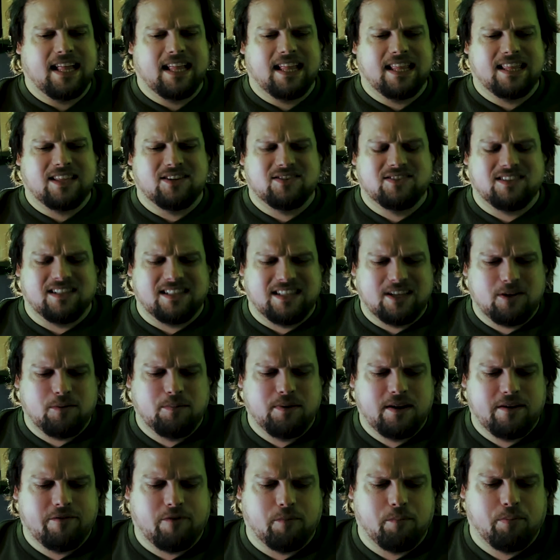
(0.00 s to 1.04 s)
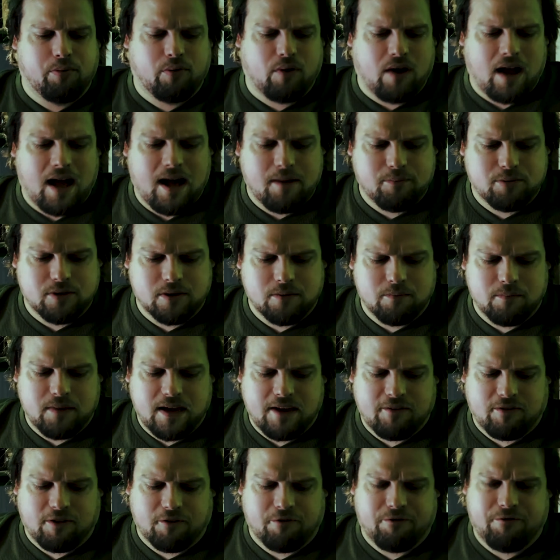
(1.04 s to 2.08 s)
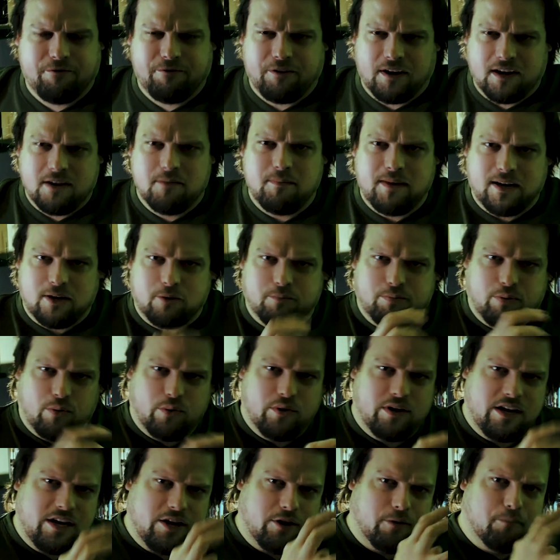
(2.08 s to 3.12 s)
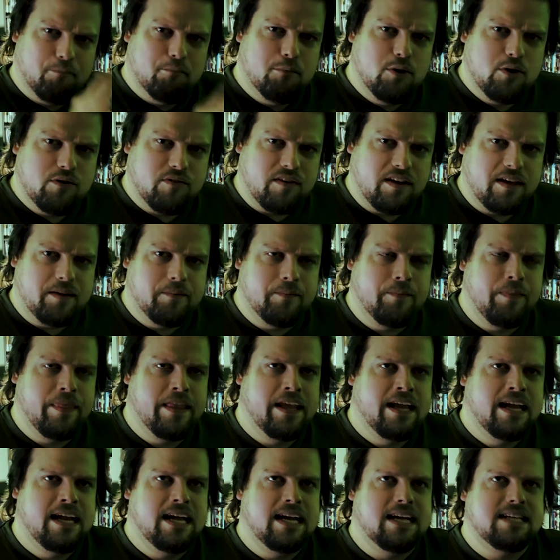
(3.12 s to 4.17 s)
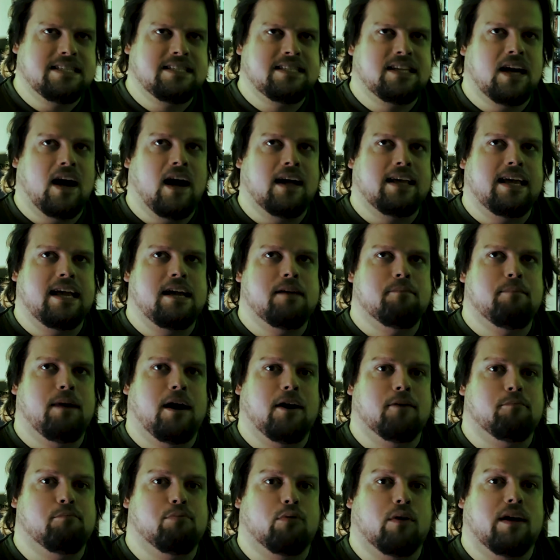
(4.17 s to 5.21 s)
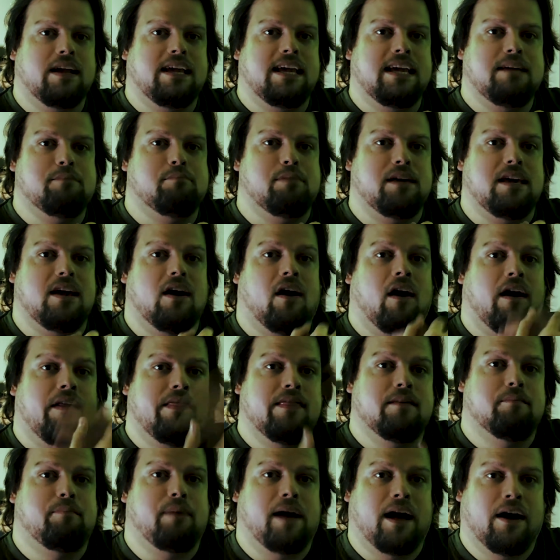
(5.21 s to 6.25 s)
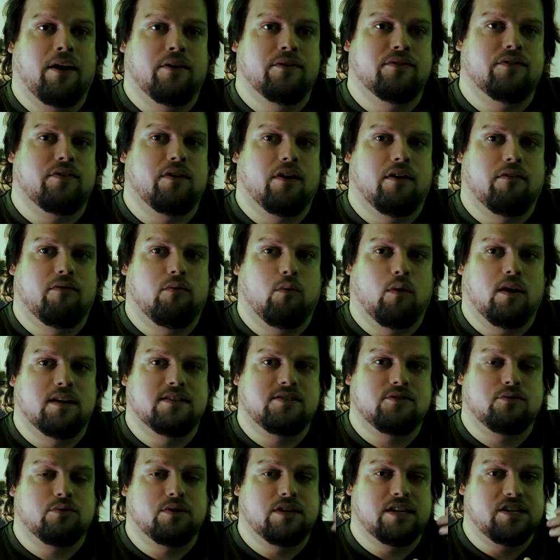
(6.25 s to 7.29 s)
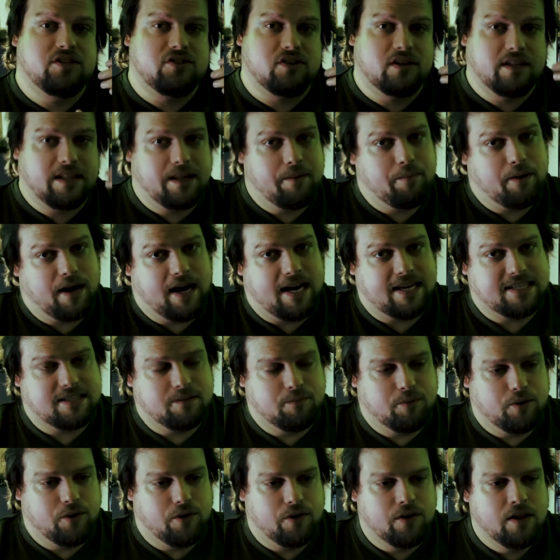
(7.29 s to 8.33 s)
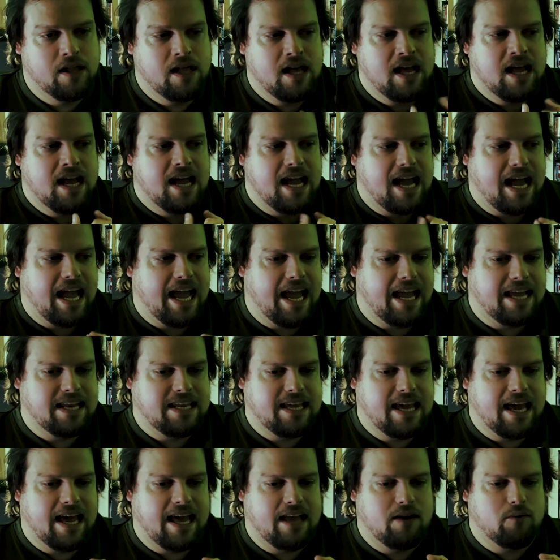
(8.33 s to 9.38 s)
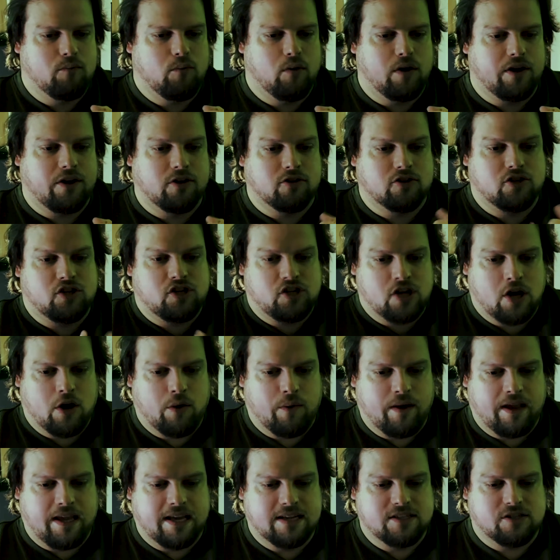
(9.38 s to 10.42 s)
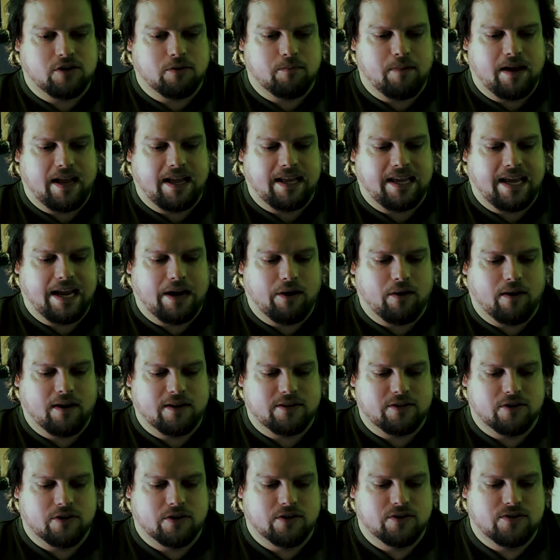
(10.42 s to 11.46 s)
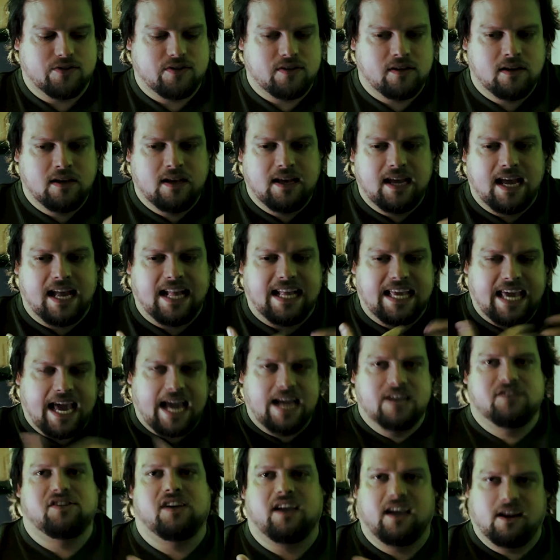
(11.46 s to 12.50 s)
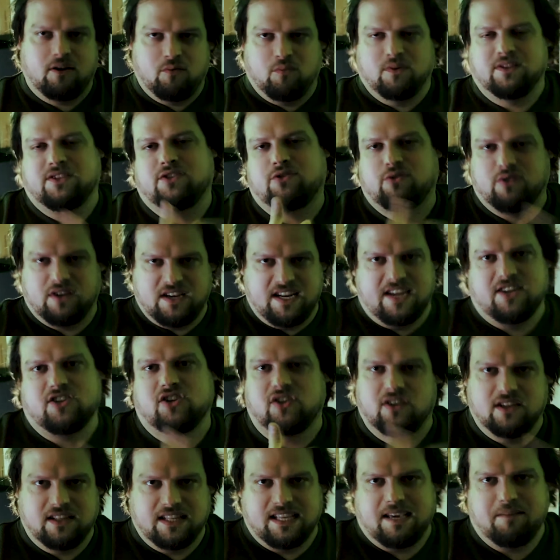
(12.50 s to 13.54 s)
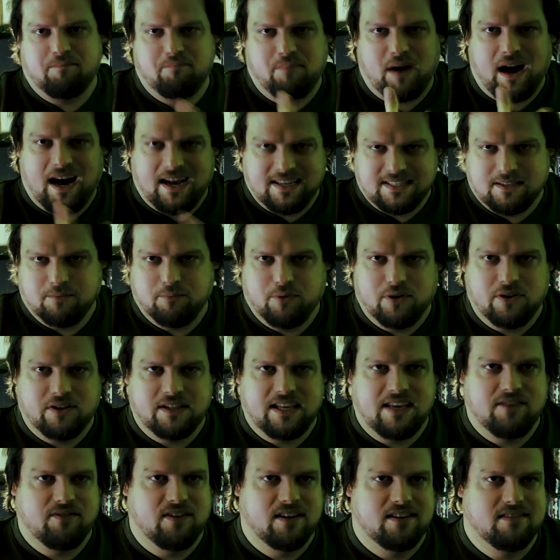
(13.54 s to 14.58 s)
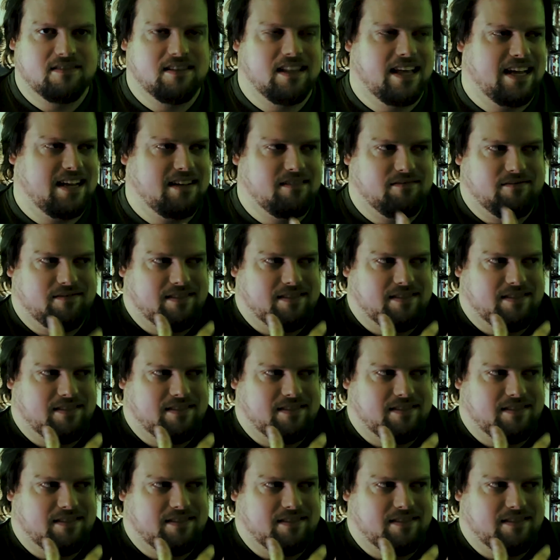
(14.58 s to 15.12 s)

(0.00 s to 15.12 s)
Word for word: there's a little bit of a problem if the fundamental point of your movie is talking about breaking beyond the bounds of what's traditionally possible, and yet what you're showing is your main character's engaging in what's traditionally possible, even like